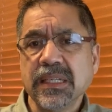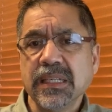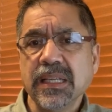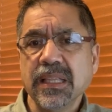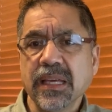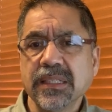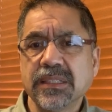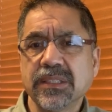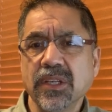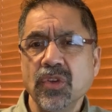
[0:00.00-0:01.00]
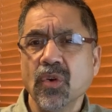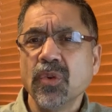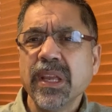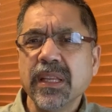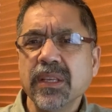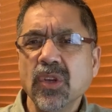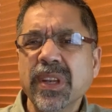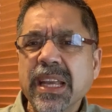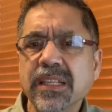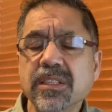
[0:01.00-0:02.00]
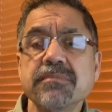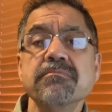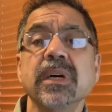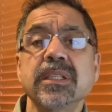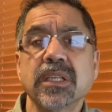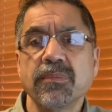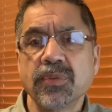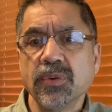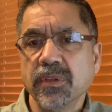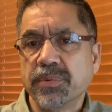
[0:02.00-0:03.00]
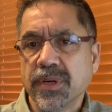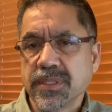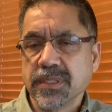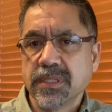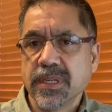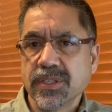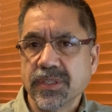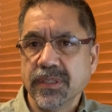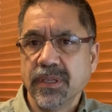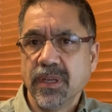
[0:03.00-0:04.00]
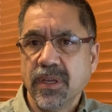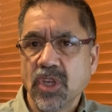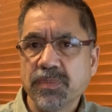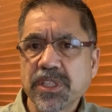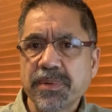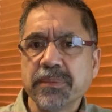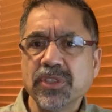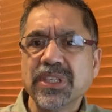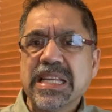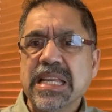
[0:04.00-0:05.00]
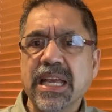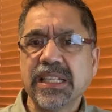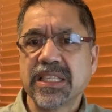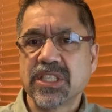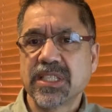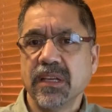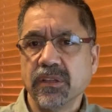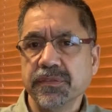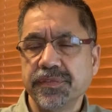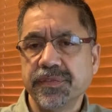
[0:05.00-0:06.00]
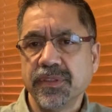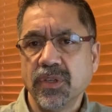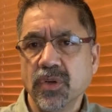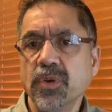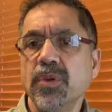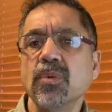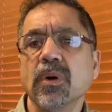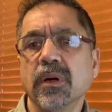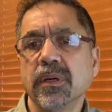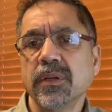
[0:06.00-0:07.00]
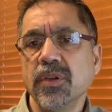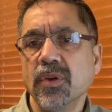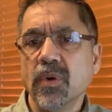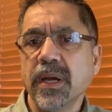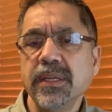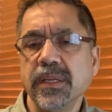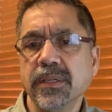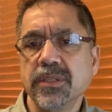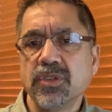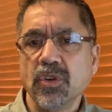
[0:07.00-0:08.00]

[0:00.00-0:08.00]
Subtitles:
in that your uniqueness must come through in the presentation. You must be able to connect self, who you are, your ideas, your